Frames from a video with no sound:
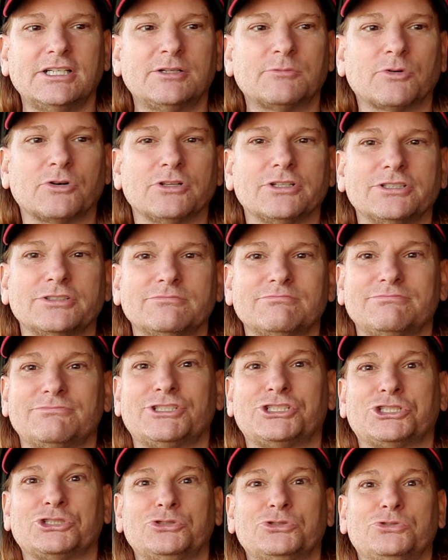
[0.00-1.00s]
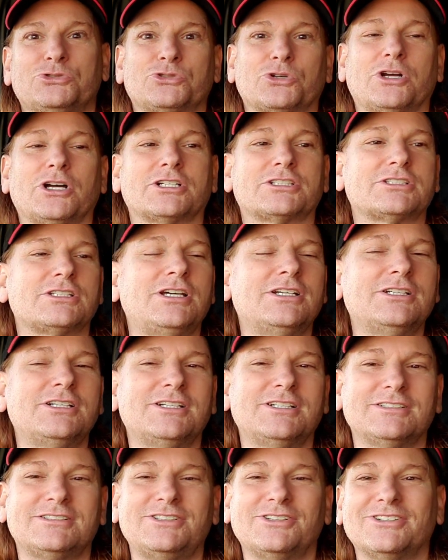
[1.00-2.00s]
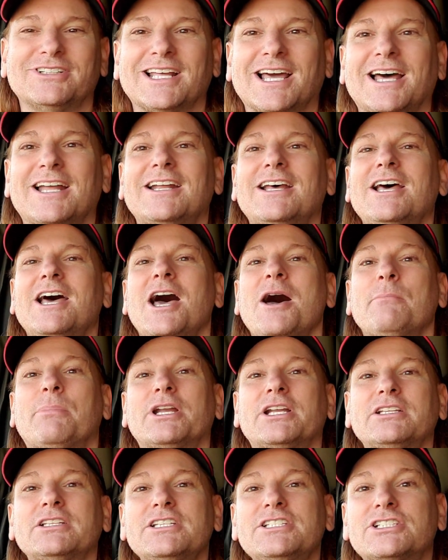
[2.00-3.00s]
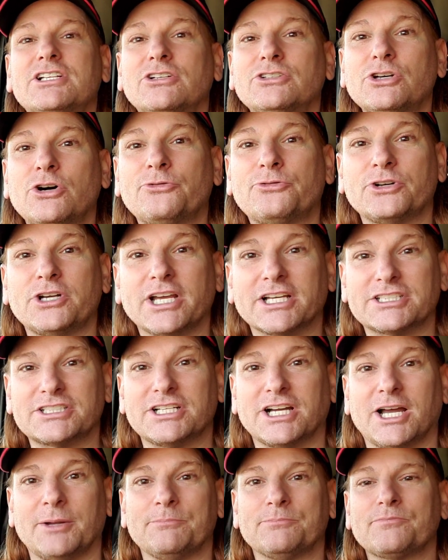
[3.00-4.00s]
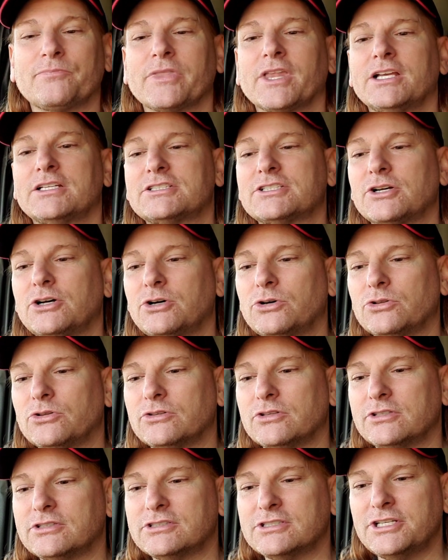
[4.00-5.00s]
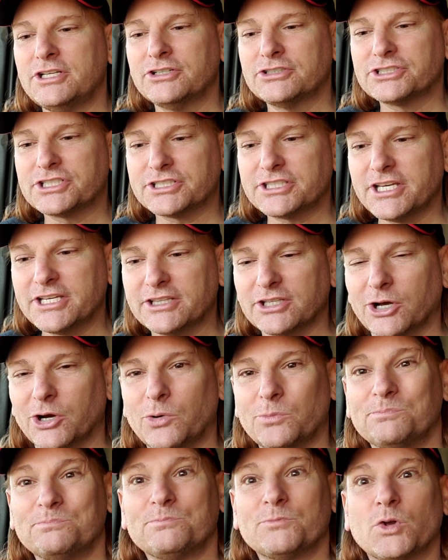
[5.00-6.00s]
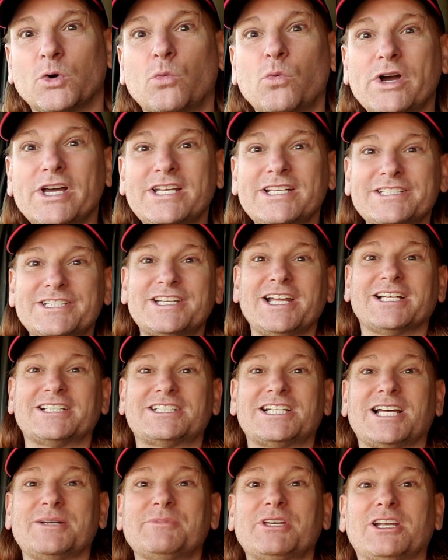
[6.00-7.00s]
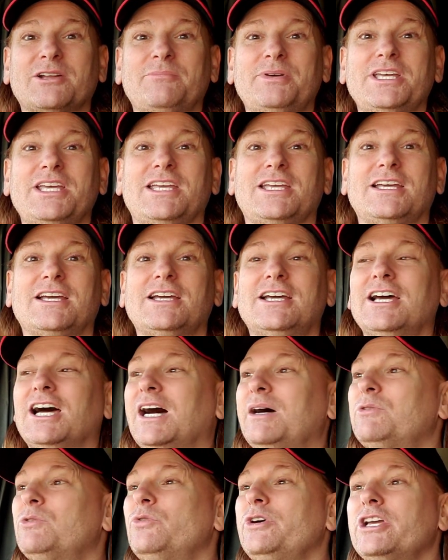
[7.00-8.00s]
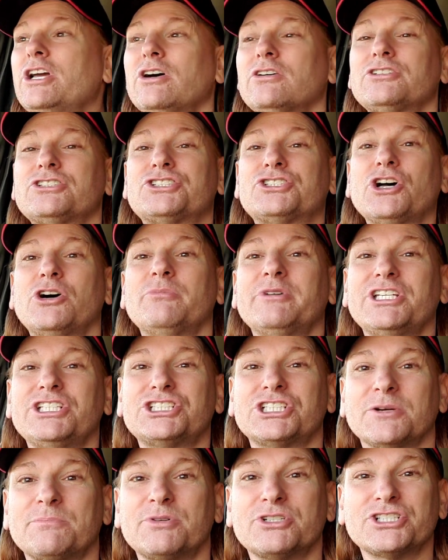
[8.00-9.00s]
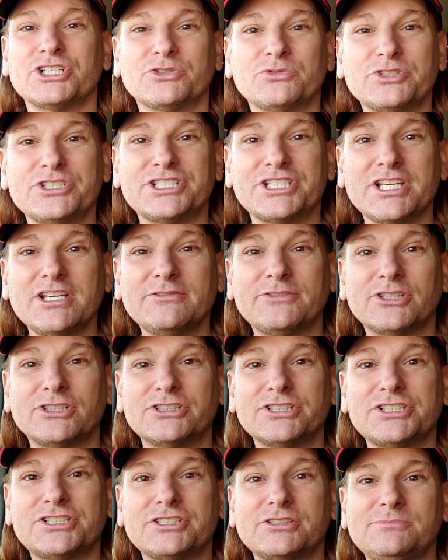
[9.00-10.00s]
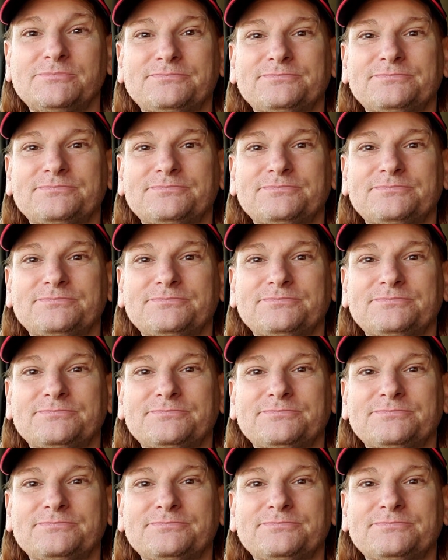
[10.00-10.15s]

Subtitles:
more than 2 trucks doing that, but at least I'll know for next time. So here's the thing, though: when is next time going to be? I mean, we go to so many shippers and receivers.